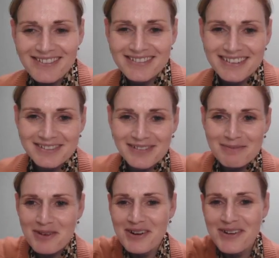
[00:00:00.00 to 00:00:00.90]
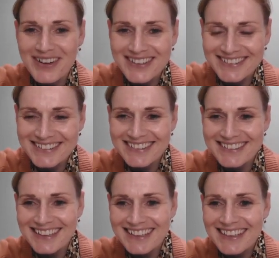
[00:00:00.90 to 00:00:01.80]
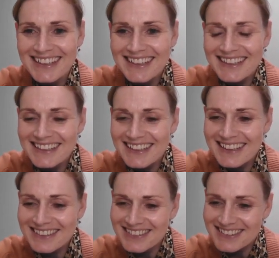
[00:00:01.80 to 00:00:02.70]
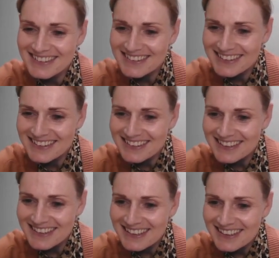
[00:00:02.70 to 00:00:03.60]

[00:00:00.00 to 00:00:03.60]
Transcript: Oh, there's one more question in the chat. Okay, let me just see.